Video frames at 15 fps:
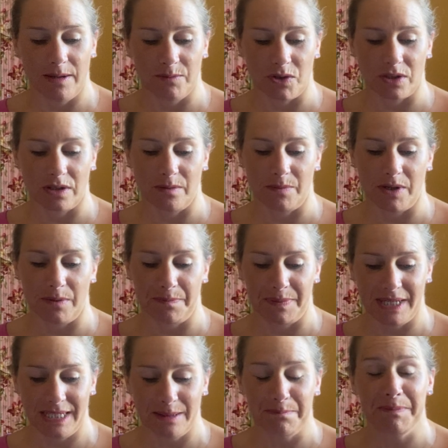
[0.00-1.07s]
am just going to buy a
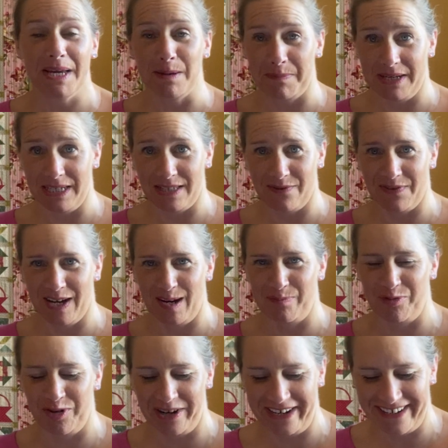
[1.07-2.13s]
big piece of
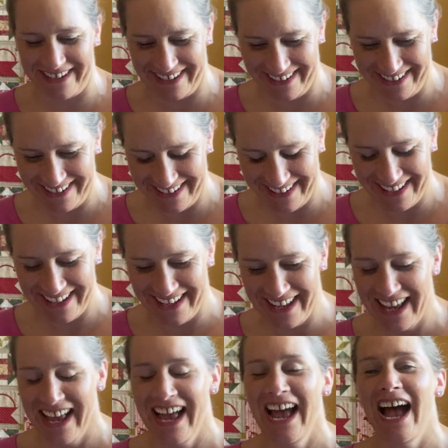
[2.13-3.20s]
fabric.
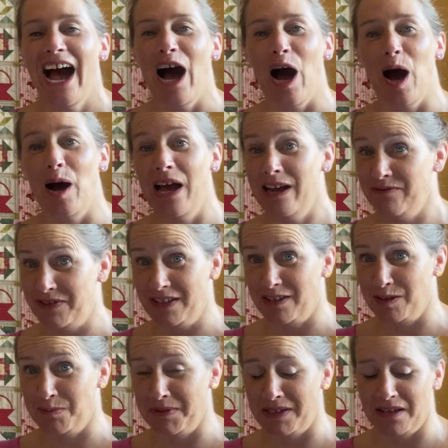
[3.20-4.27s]
Everything's
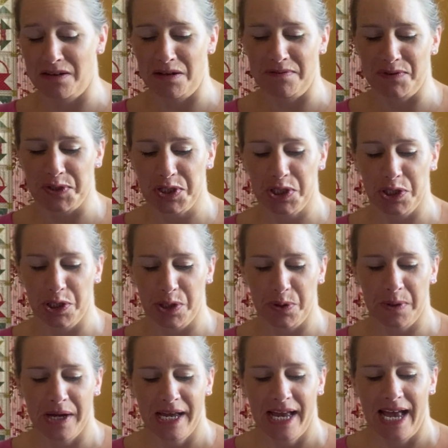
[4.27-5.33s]
going to be done over
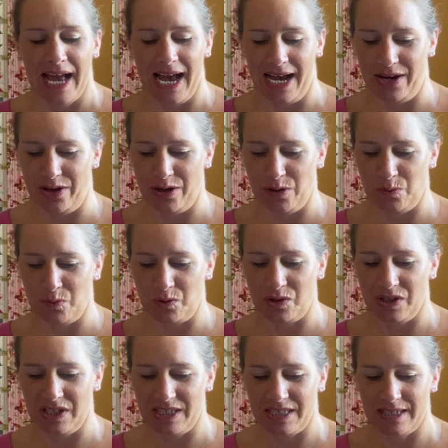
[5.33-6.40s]
2, and I will
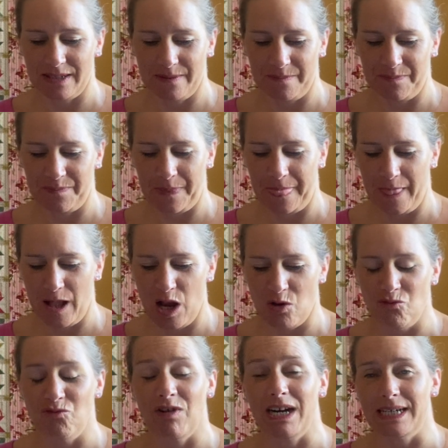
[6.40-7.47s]
just
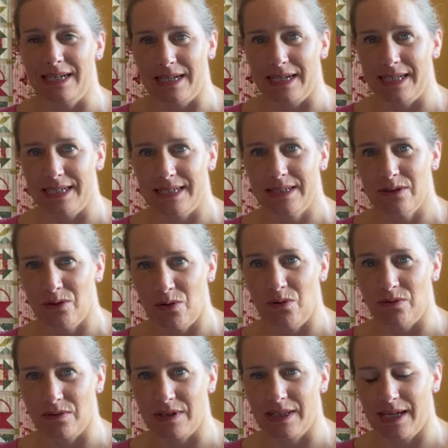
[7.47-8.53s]
wrangle it
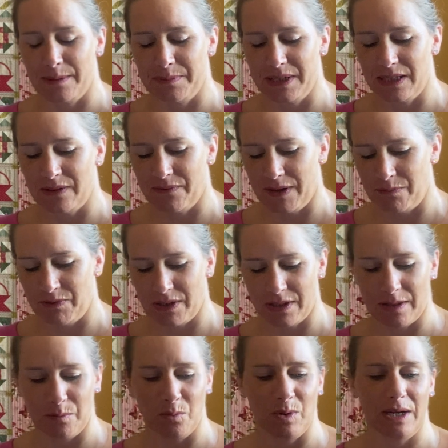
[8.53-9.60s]
onto that piece of fabric
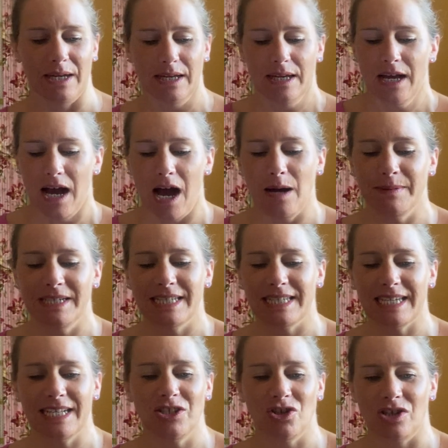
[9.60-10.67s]
somewhere. I mean,
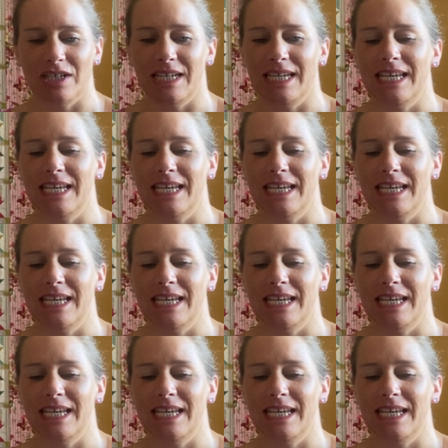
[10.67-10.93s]
essentially,